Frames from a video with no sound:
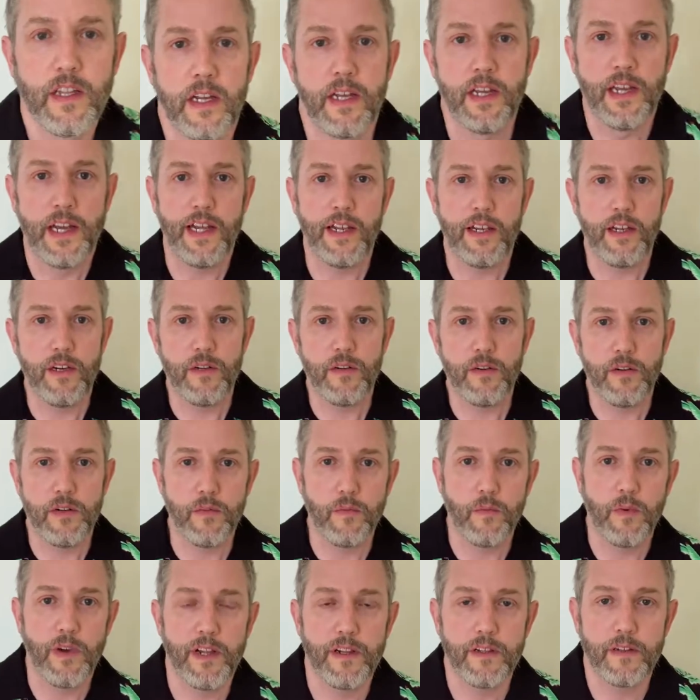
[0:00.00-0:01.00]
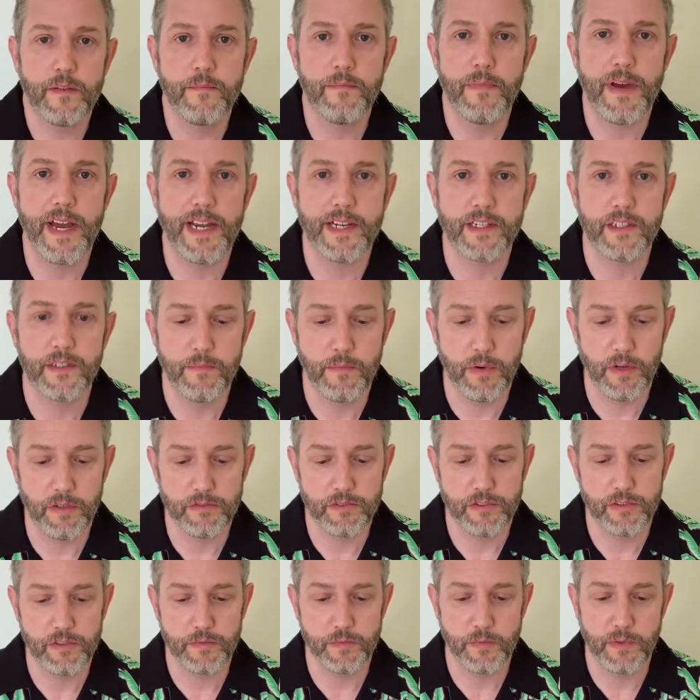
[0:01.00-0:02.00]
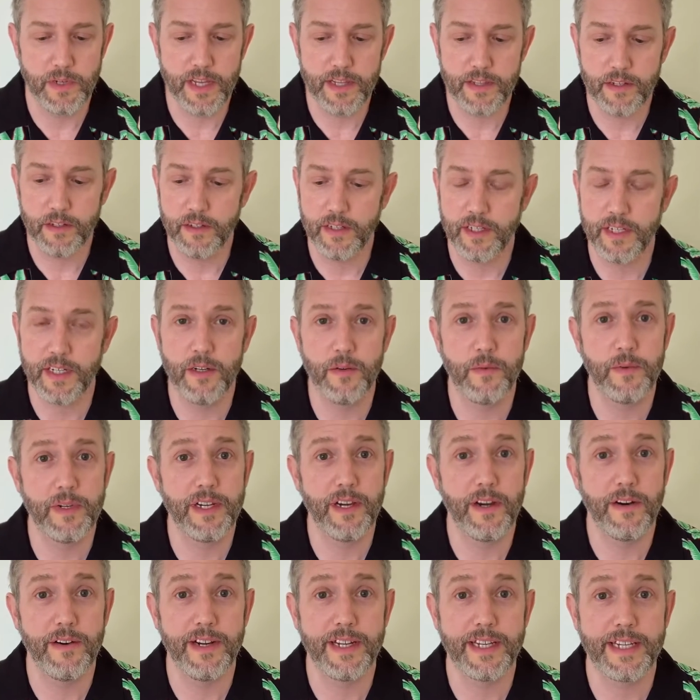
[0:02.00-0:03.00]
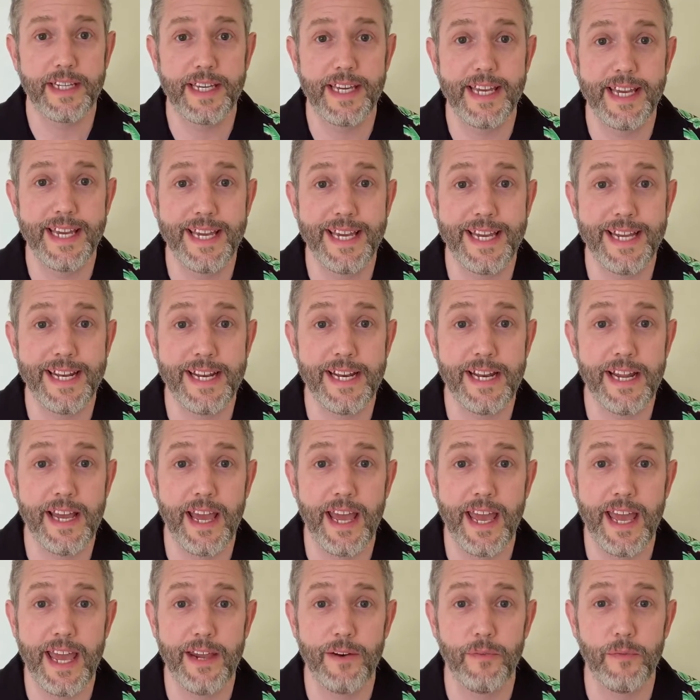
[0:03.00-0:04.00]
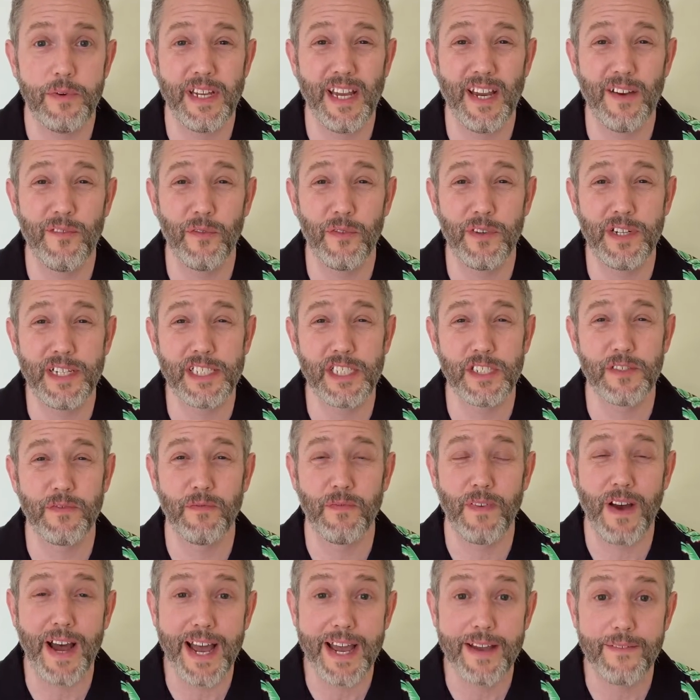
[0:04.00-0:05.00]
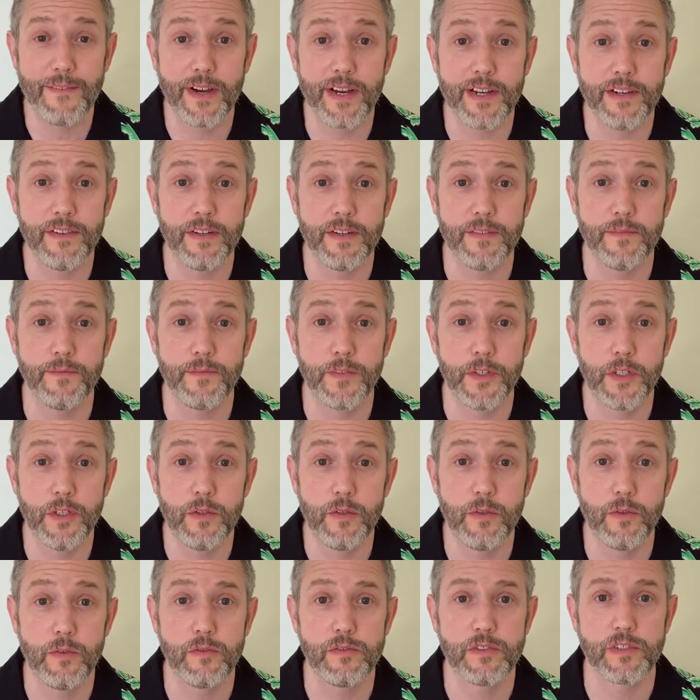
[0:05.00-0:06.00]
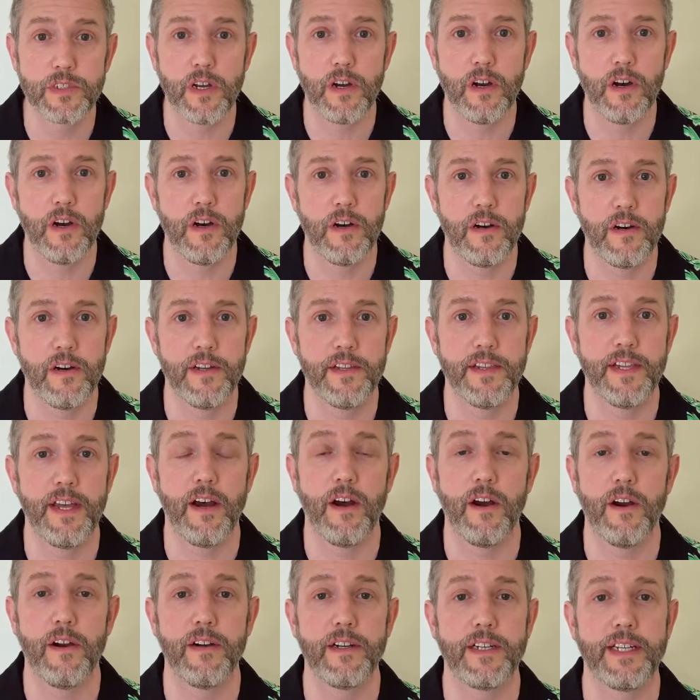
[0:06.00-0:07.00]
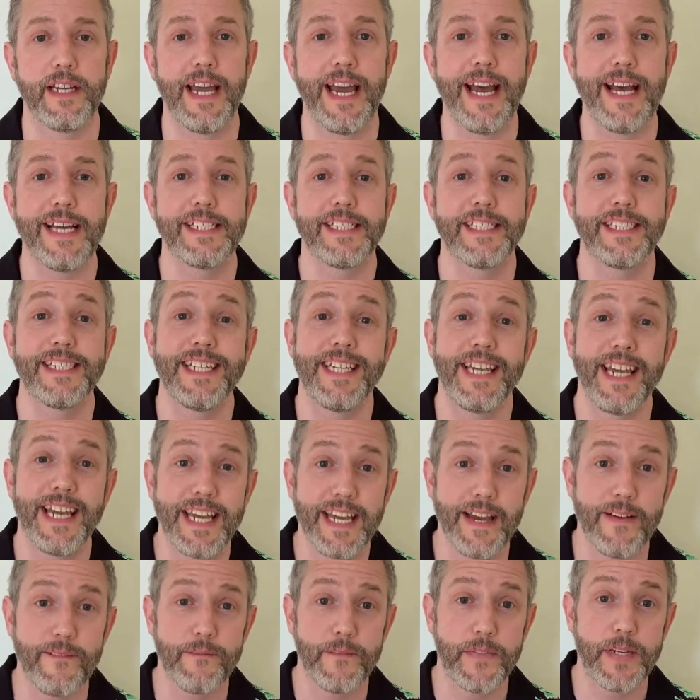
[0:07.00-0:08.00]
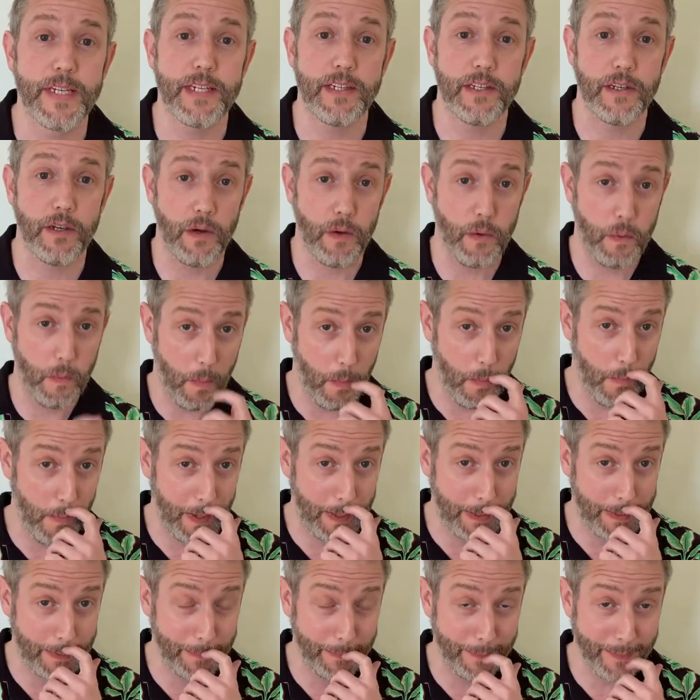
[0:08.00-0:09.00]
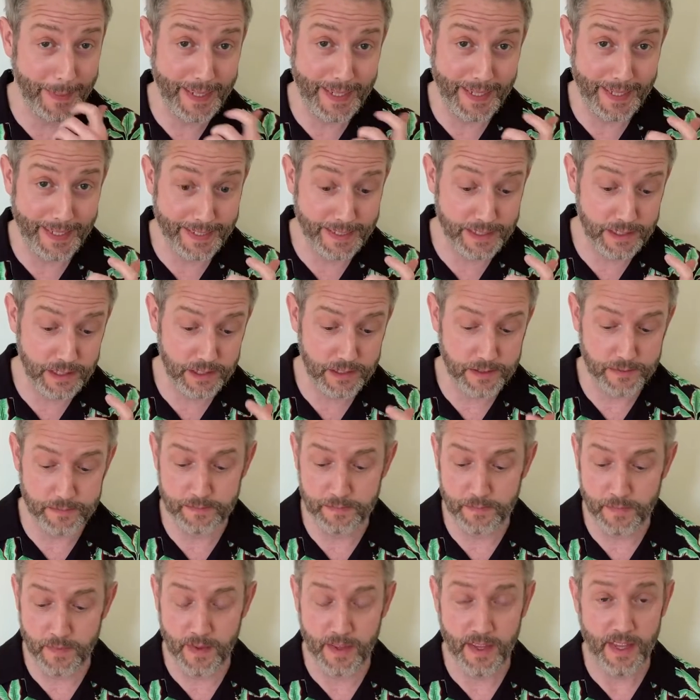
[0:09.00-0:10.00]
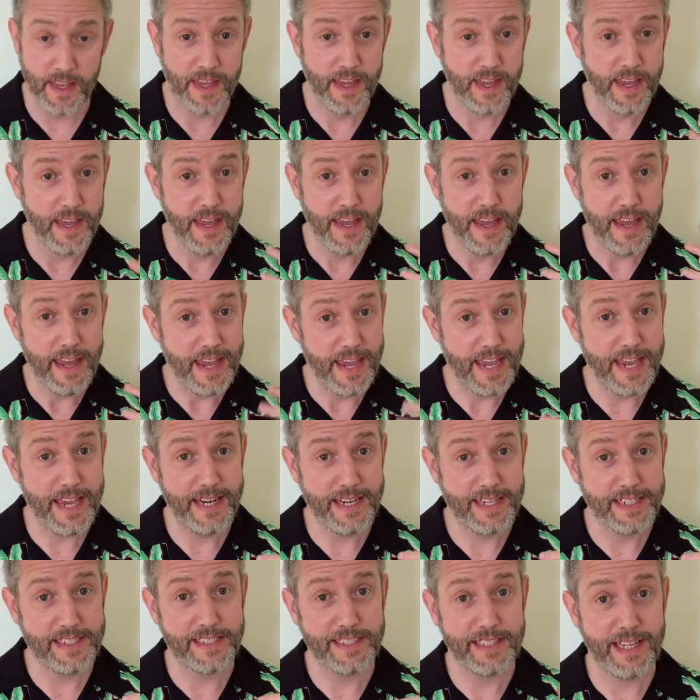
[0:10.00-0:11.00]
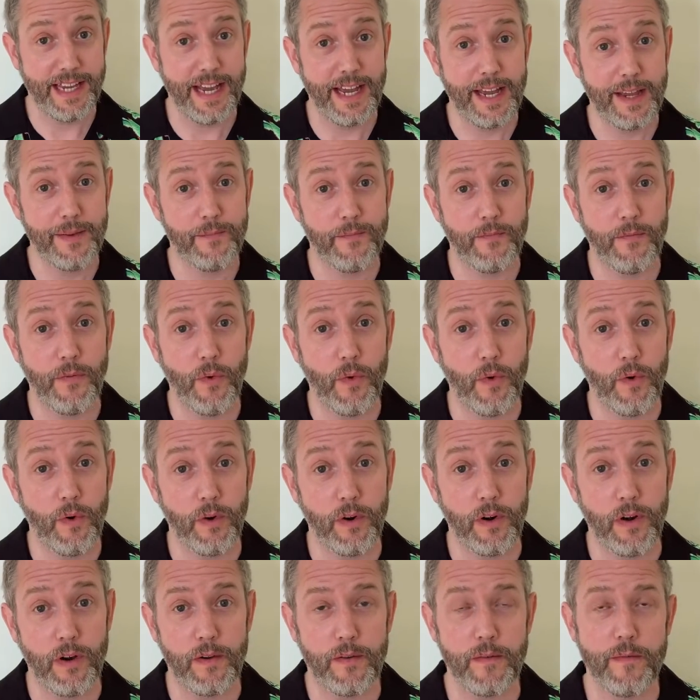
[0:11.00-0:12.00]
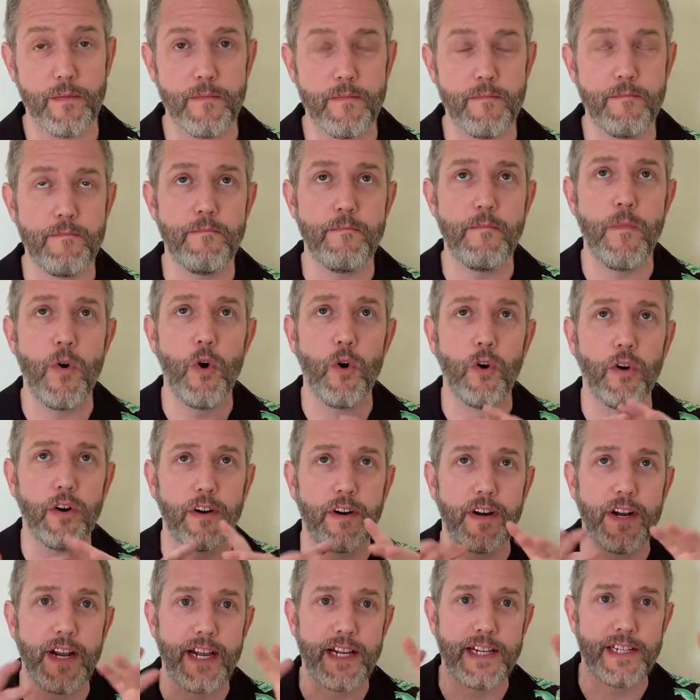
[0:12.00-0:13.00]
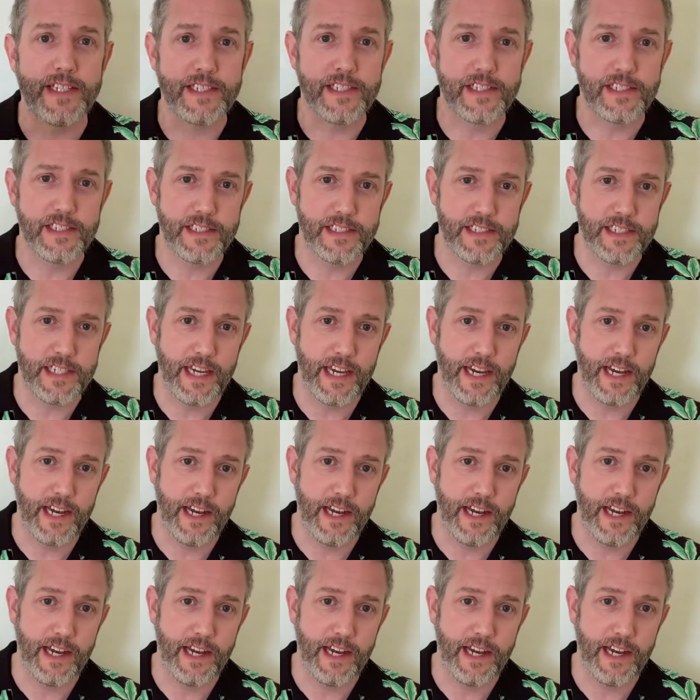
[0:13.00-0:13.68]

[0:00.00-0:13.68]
Hello and welcome back to Bochos Brother. Here we are again, and we have reached 500 views on our Castinella video, which means it is time for MORENCIA.